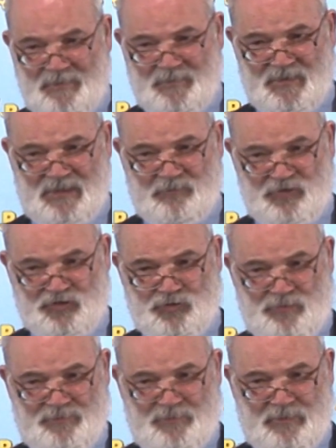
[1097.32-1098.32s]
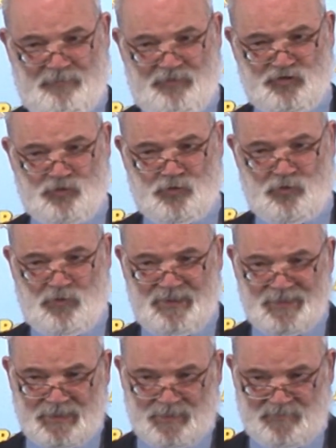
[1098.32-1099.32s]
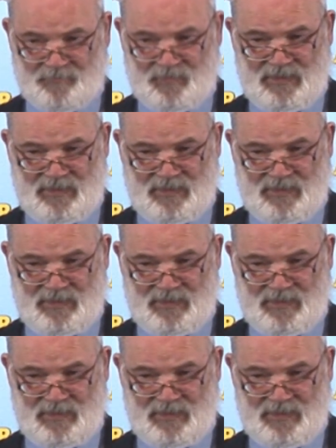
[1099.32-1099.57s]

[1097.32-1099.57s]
the original crisis of